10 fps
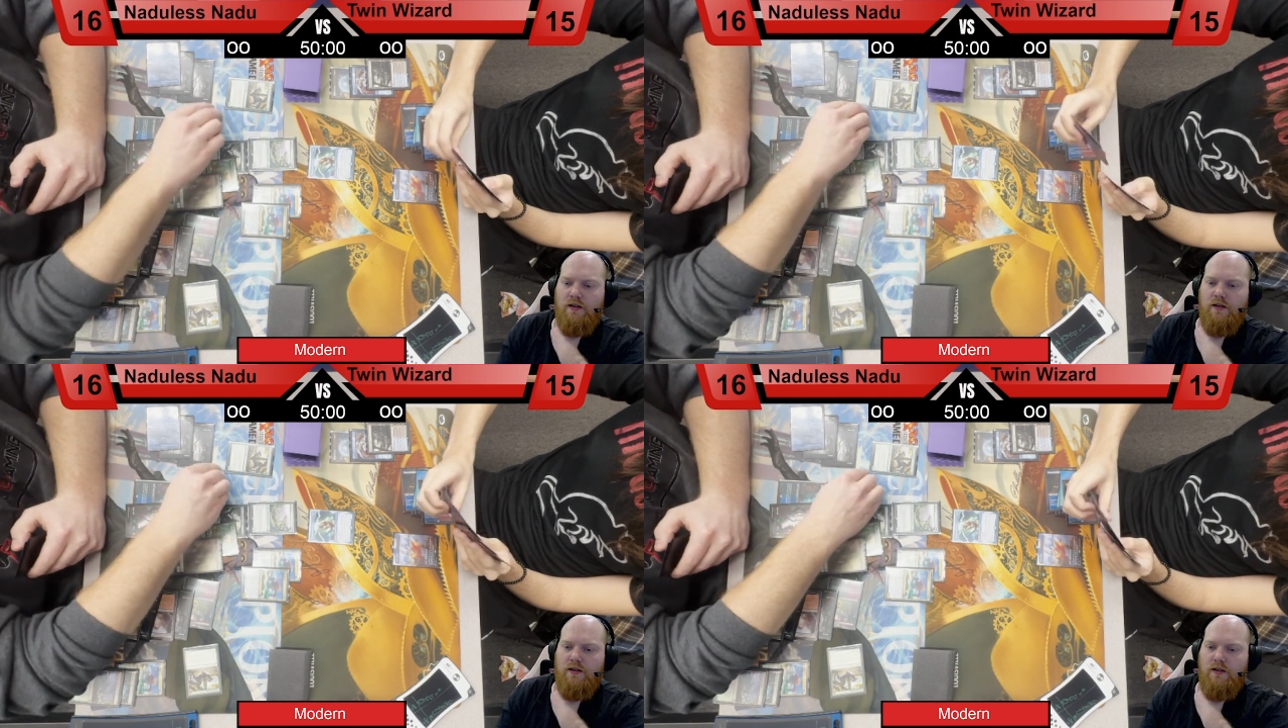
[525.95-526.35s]

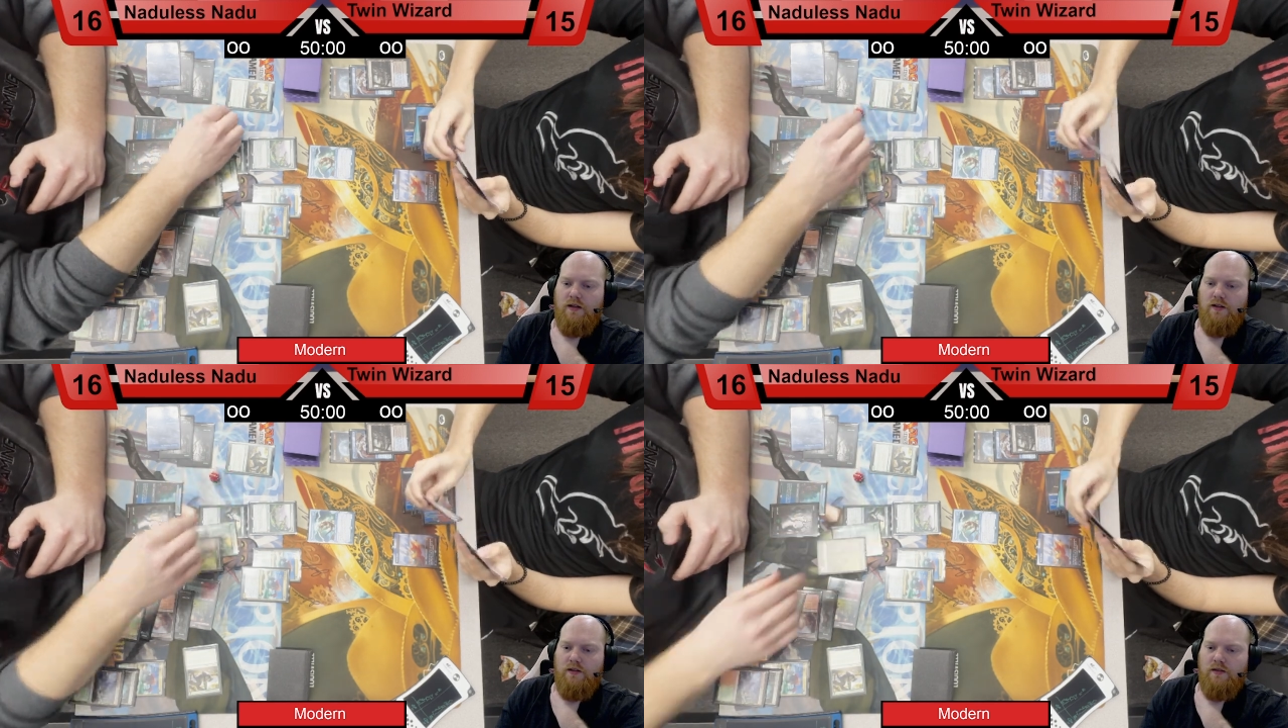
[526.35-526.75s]
And
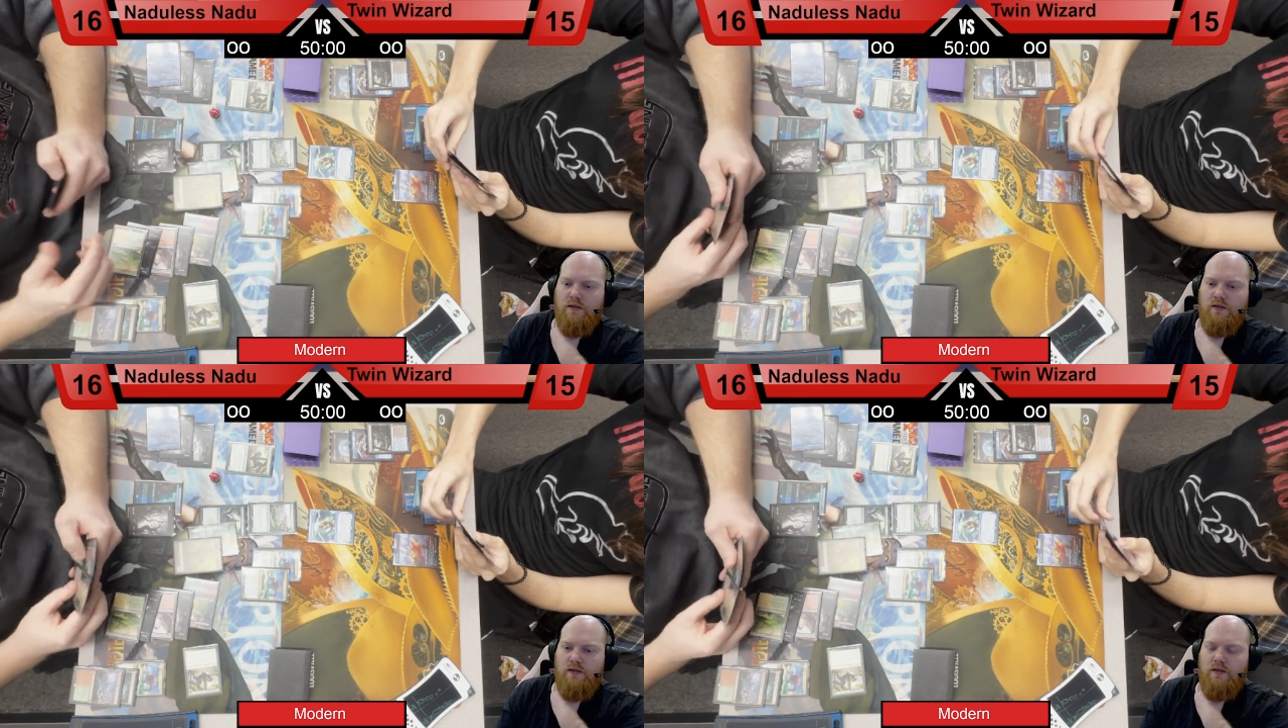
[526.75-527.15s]
then
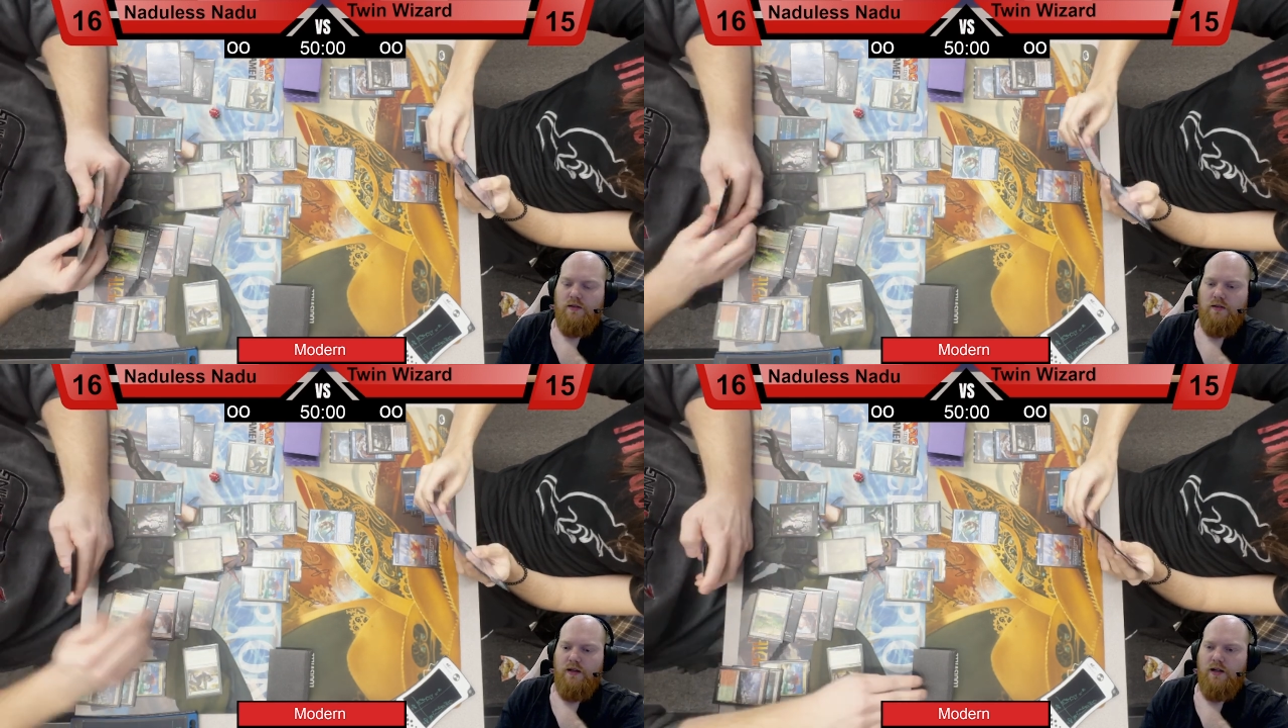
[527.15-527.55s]

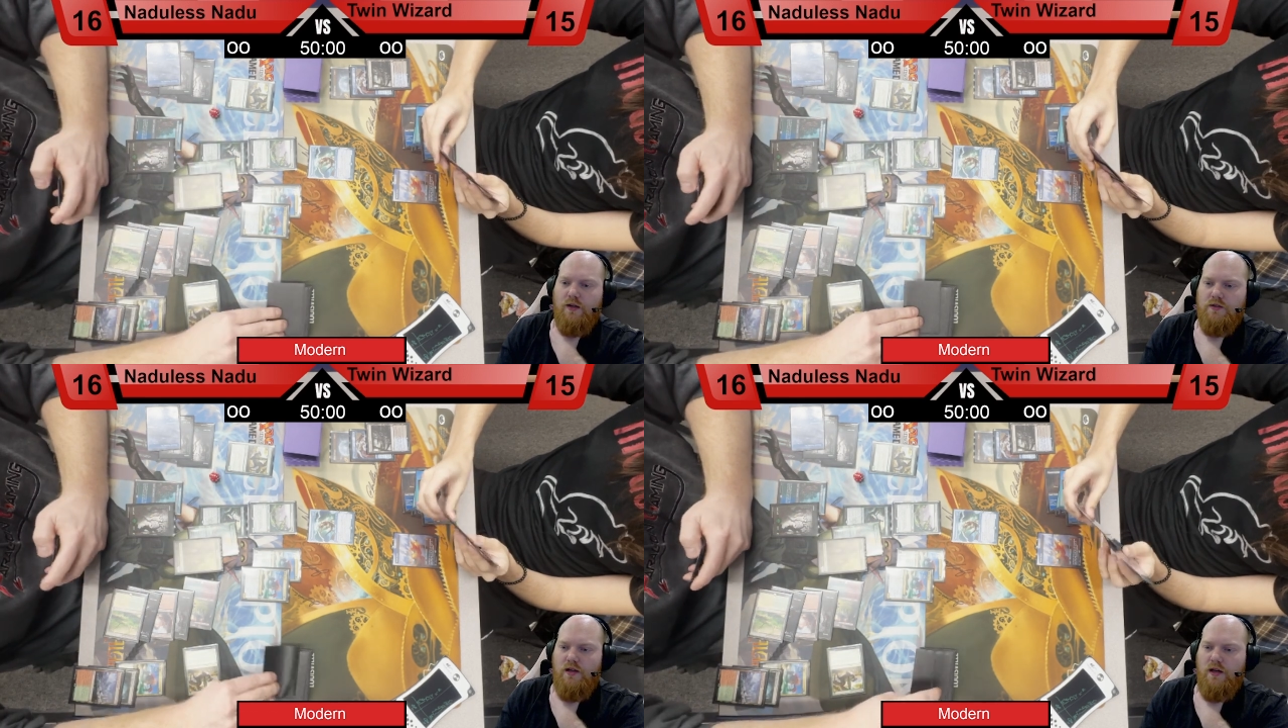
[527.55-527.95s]
that
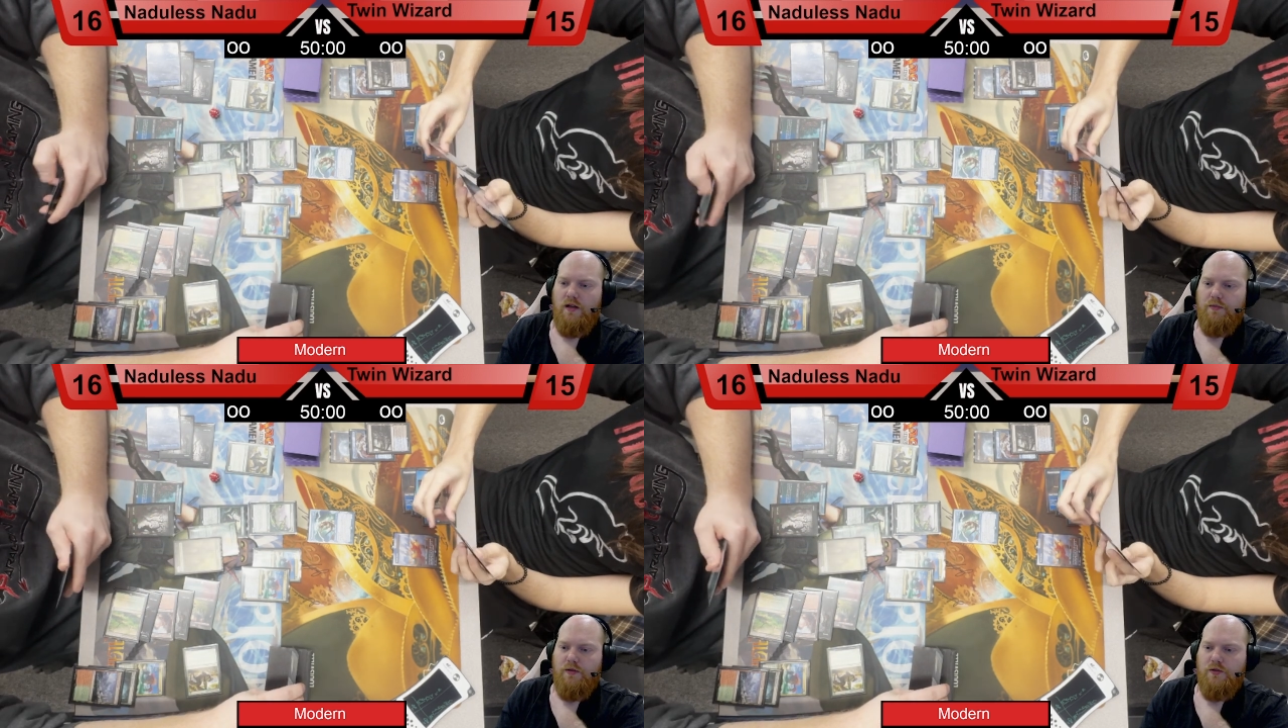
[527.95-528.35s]
goes
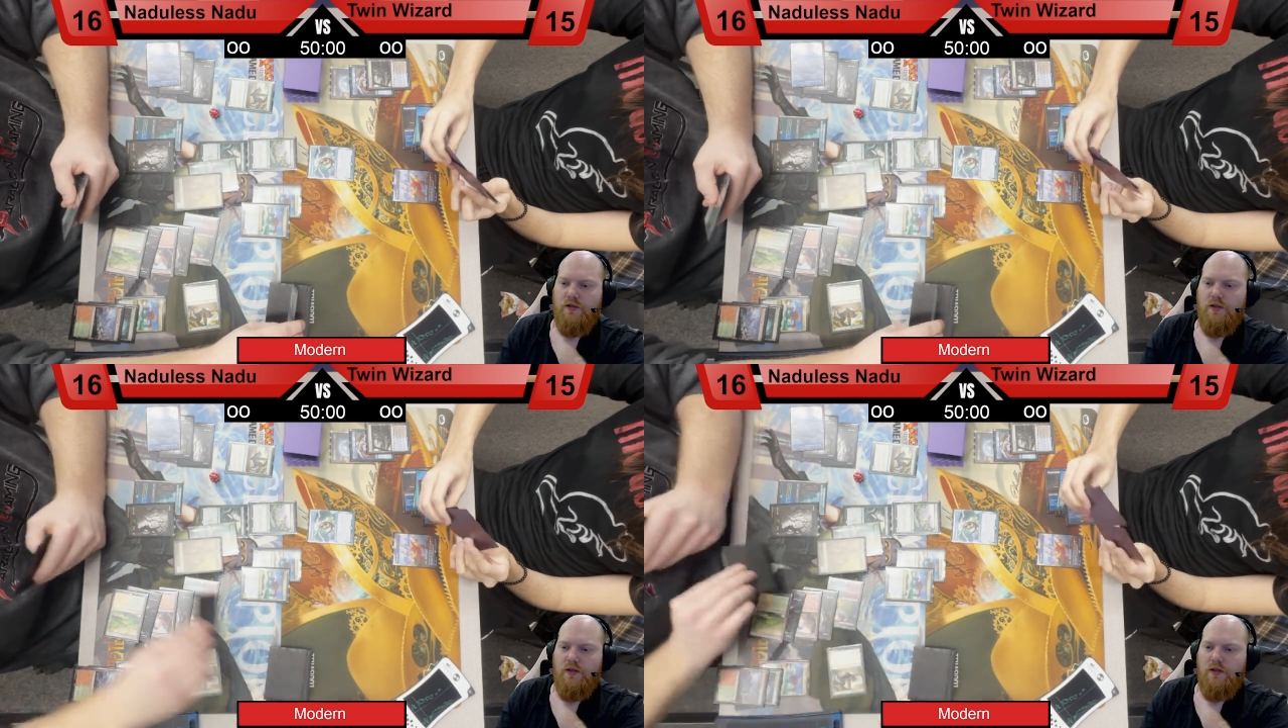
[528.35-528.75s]
up,
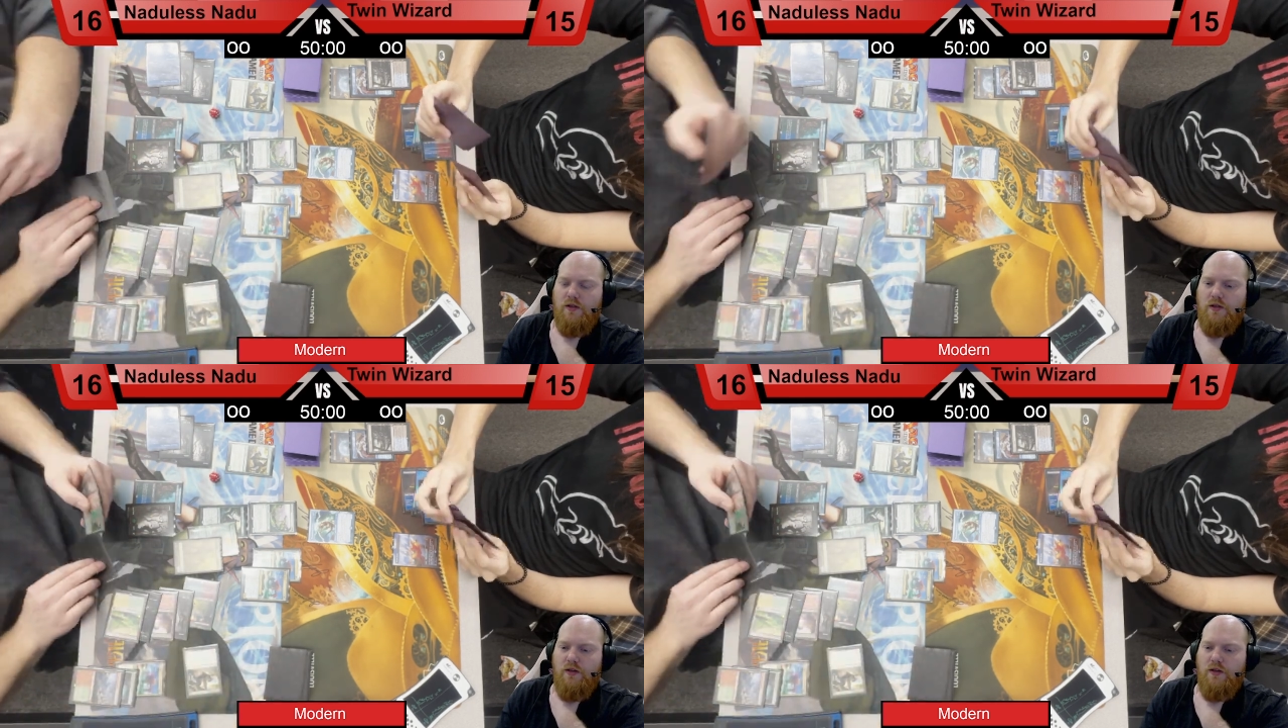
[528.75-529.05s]
trigger.